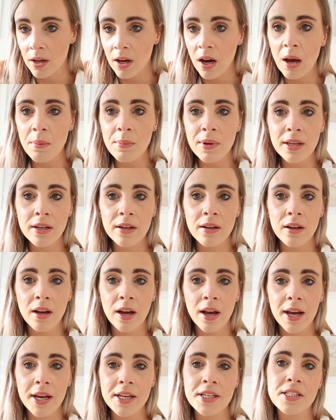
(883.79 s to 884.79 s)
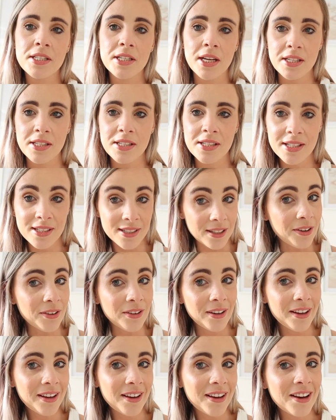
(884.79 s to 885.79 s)
I mean, it doesn't sound
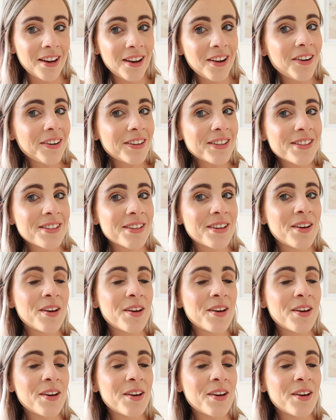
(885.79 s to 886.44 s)
like a lot,